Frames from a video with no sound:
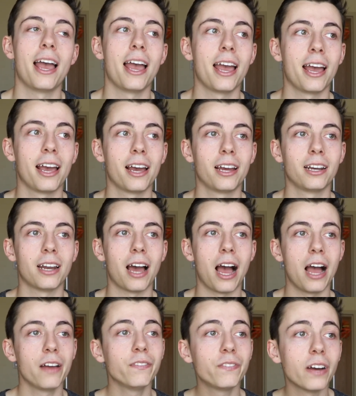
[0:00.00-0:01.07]
And
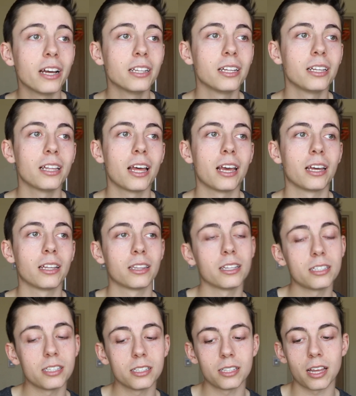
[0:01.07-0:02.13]
I'm finally like,
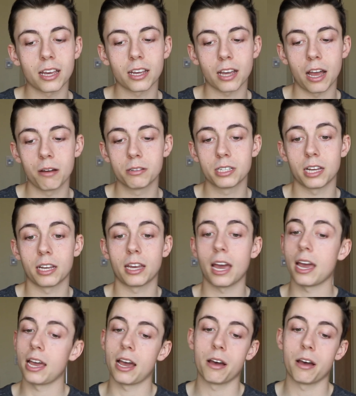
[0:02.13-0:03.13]
I was like, hey,